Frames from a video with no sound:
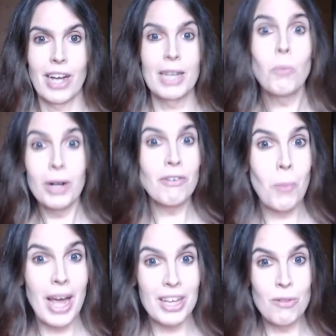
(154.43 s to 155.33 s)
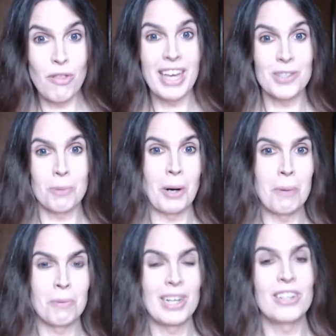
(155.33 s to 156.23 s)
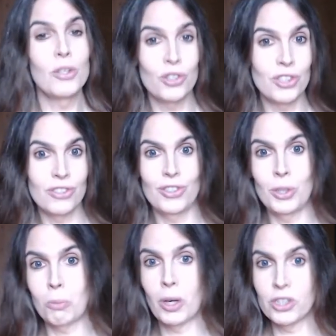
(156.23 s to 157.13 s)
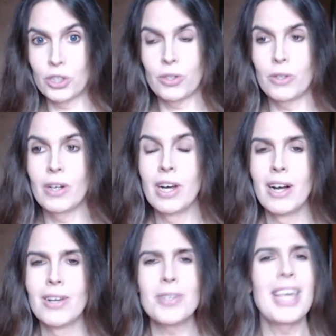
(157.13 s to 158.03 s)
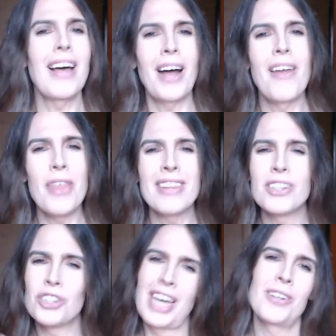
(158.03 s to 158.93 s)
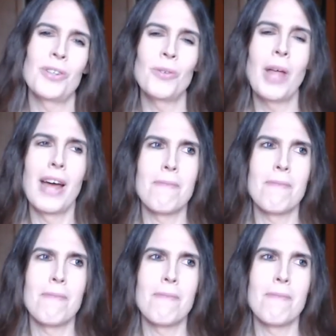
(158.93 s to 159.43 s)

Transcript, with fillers: in whatever way you think is appropriate, you should do more too. So yeah, I think the channel